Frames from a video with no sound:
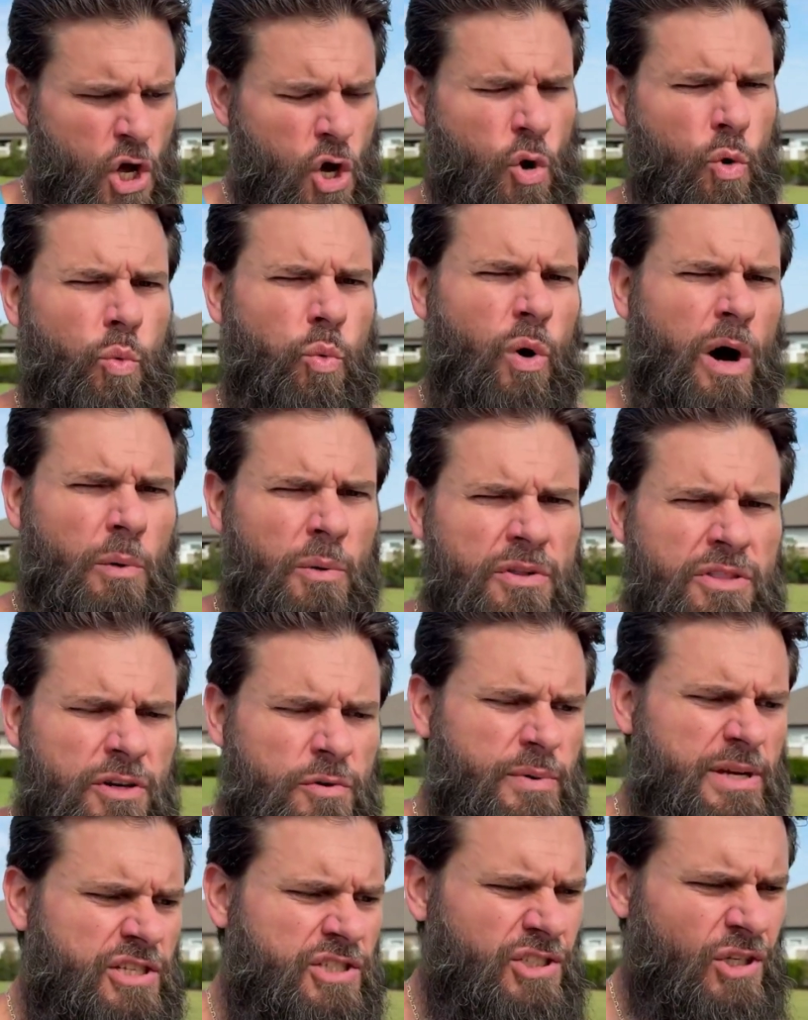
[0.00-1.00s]
what were the
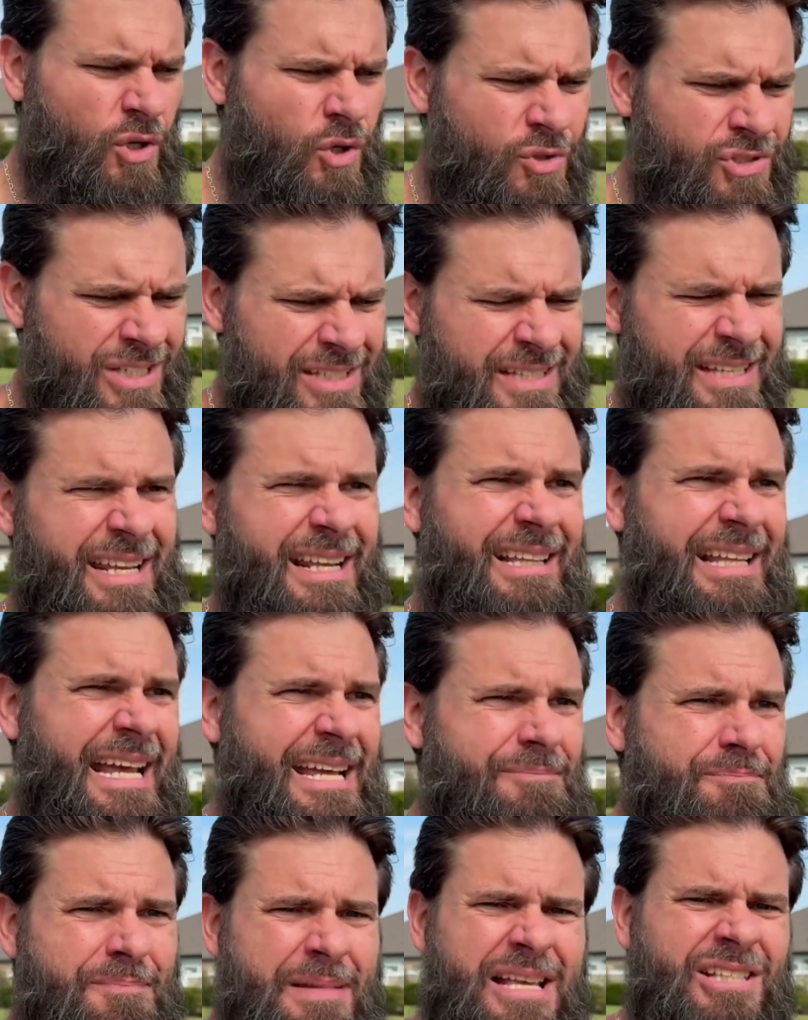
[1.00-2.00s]
results, and did it like
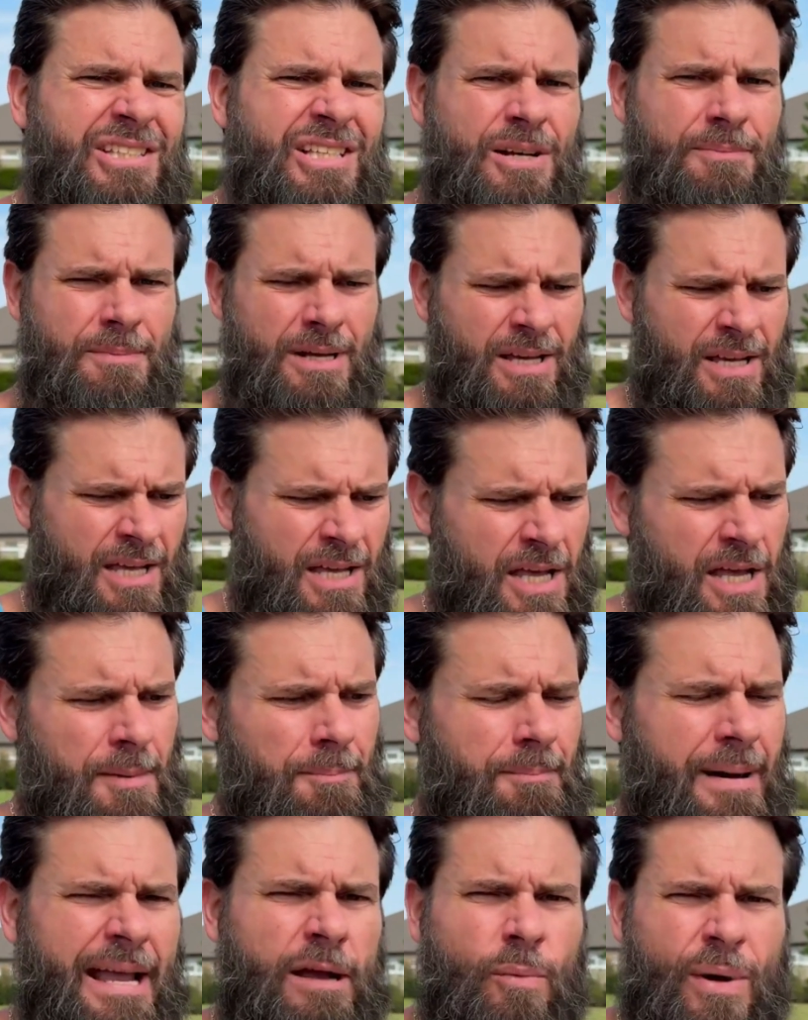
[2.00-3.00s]
mess up
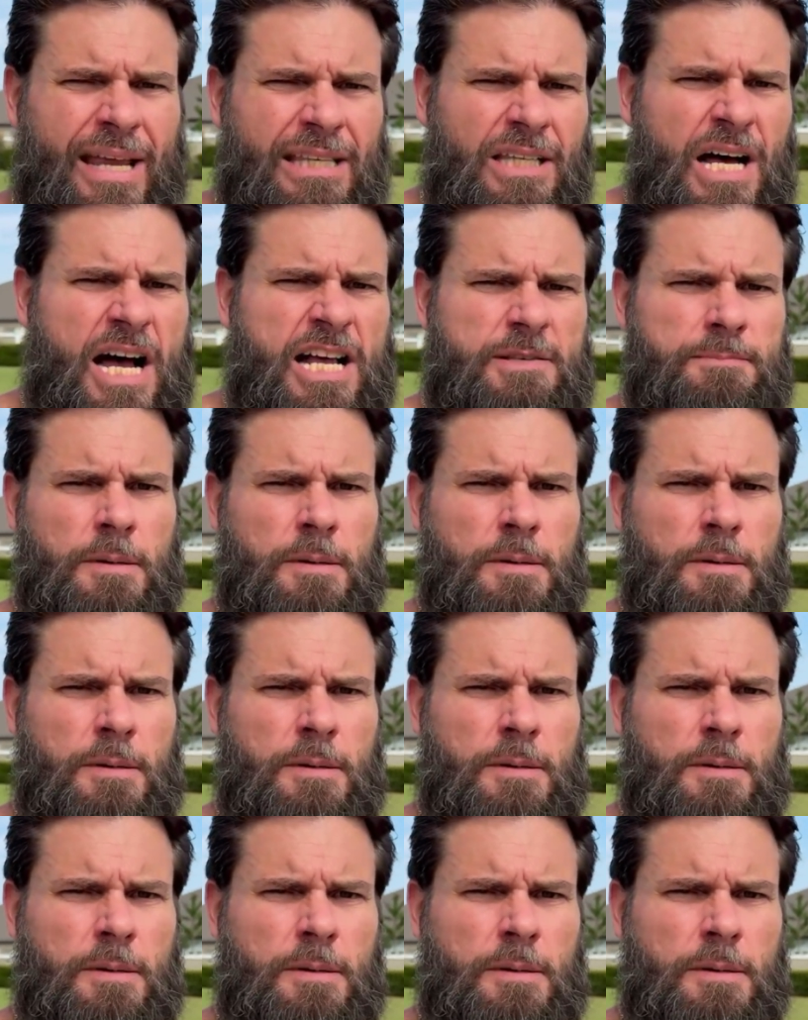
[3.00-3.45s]
my weight loss?